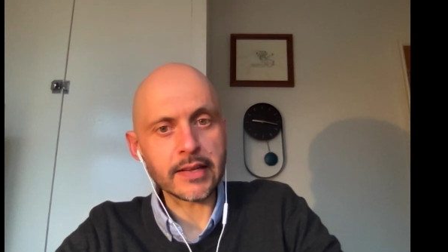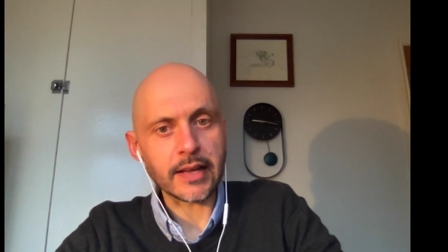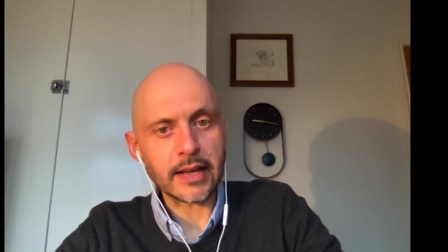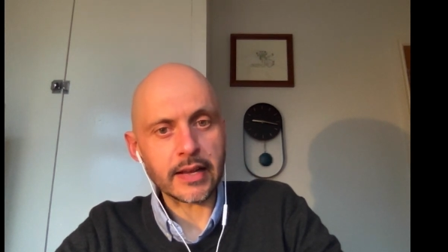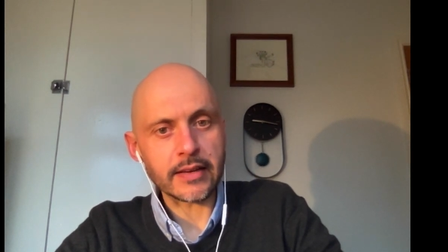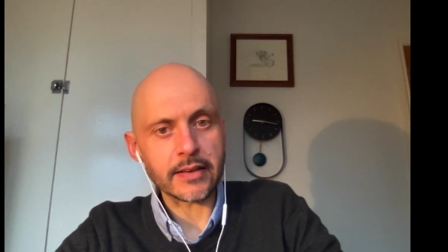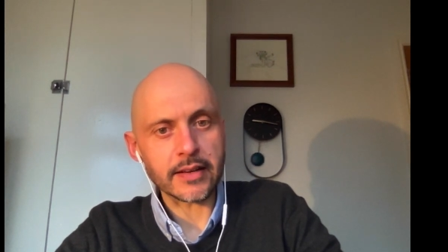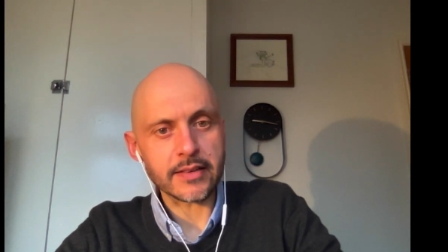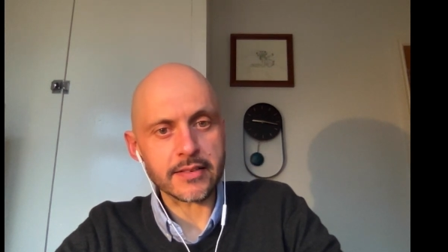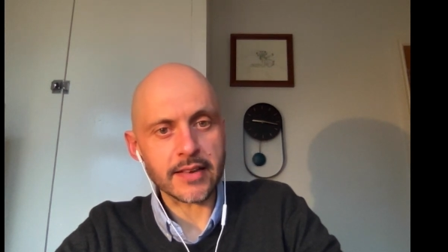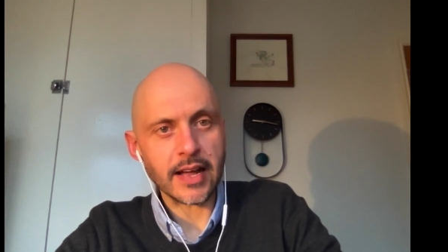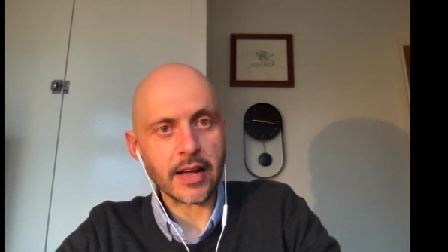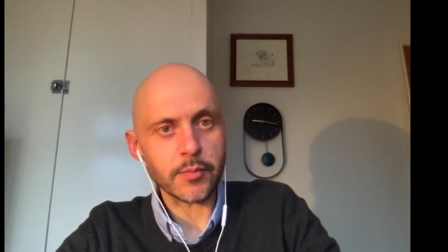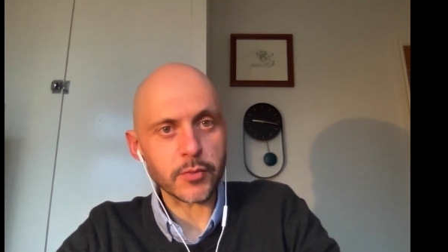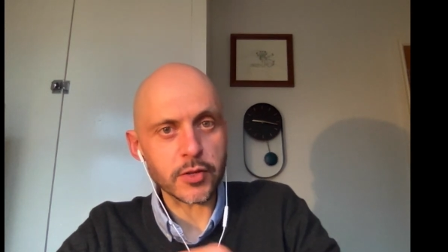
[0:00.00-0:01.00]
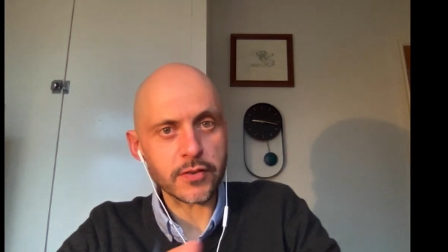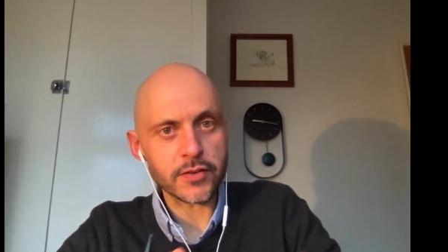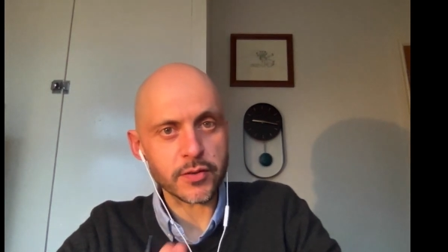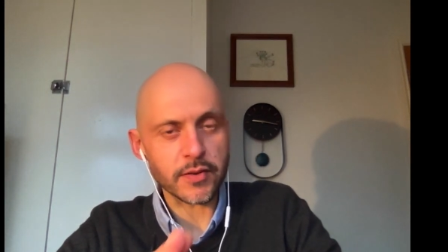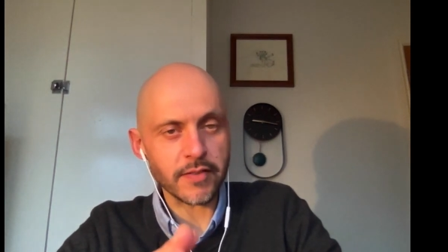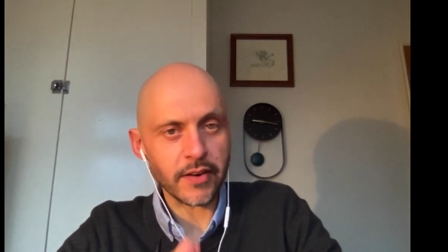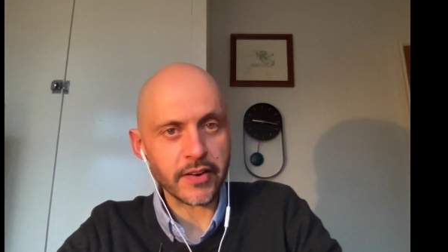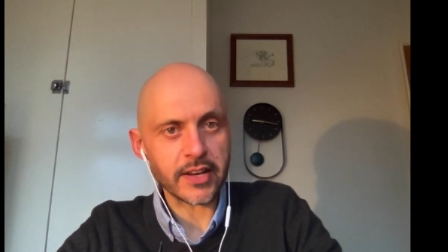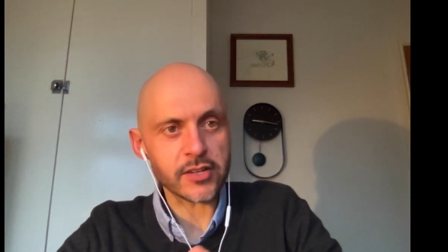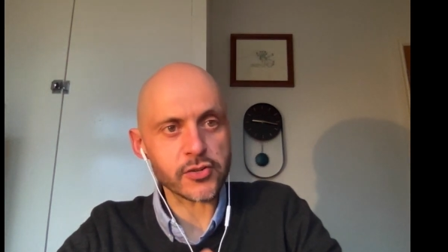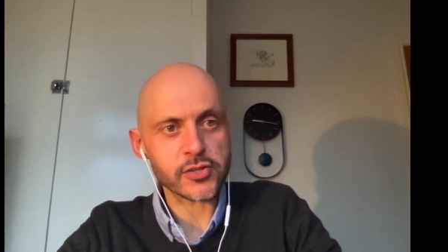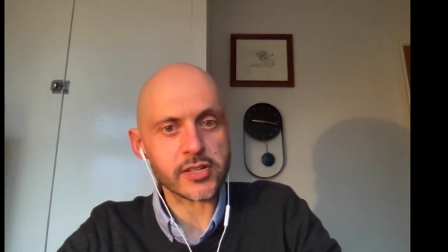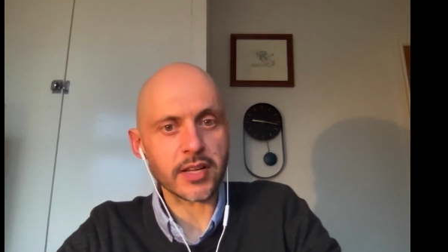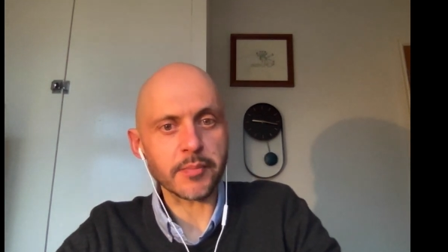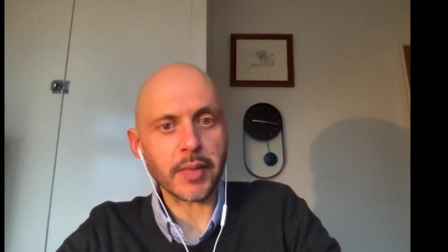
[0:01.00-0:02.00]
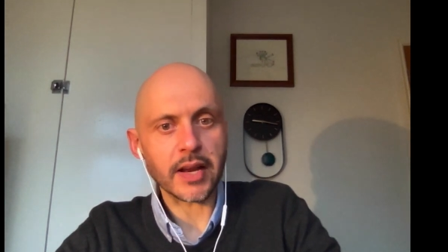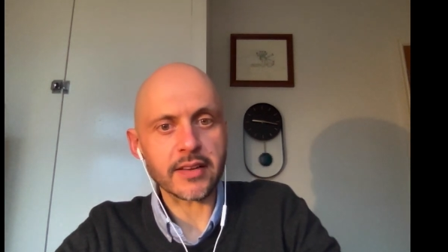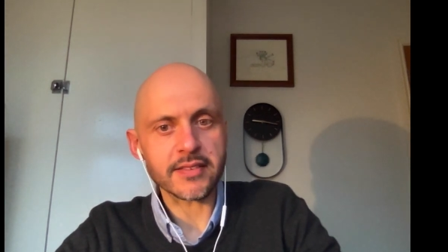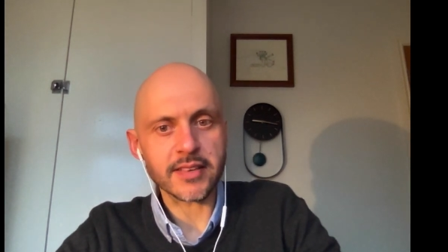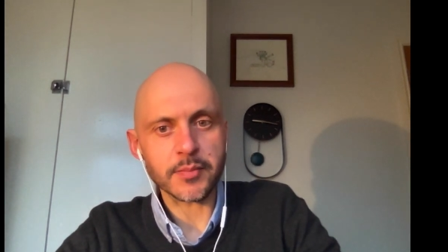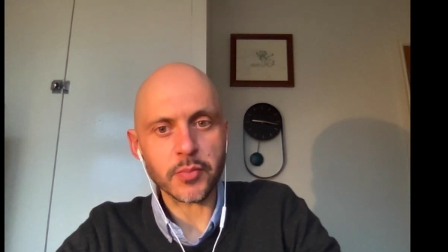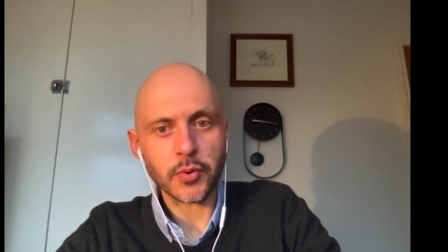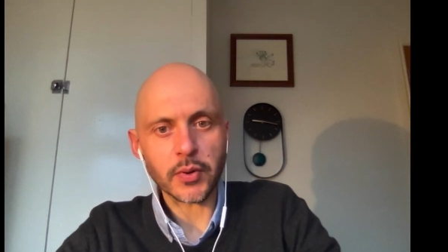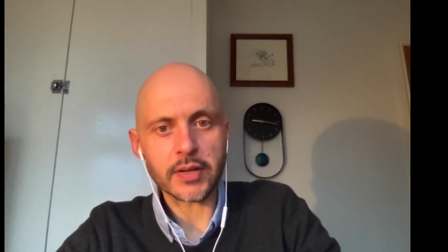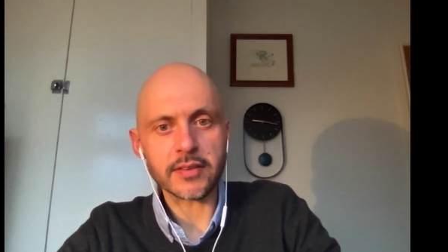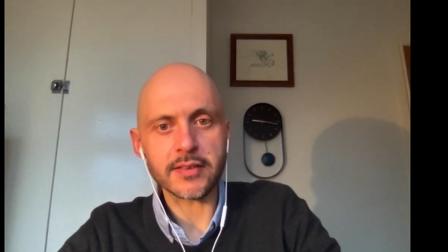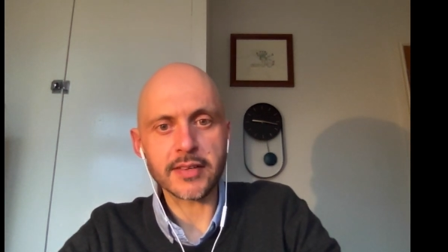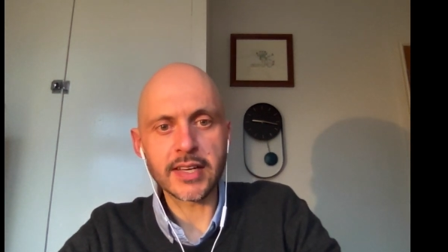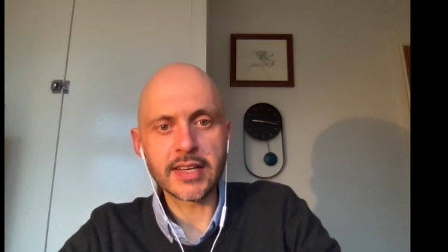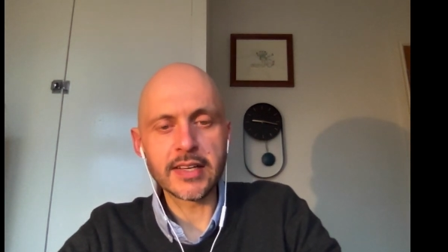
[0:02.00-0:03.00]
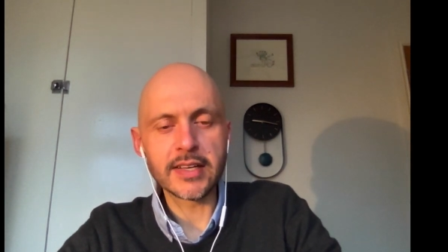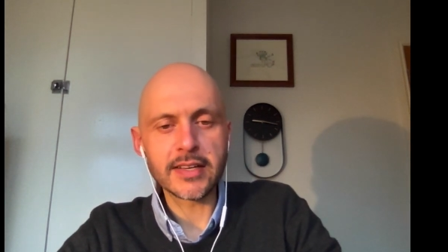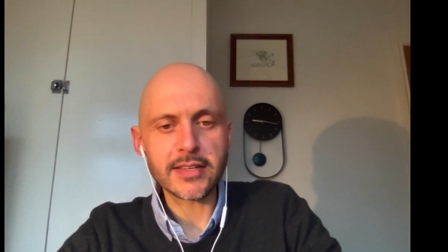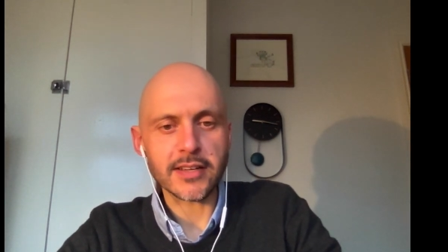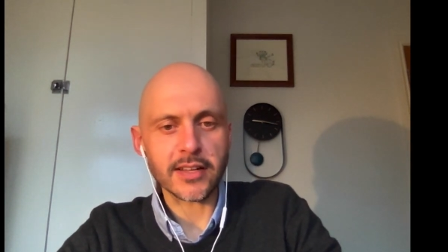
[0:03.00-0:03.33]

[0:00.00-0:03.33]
and it's now moved to a very interesting balancing point. So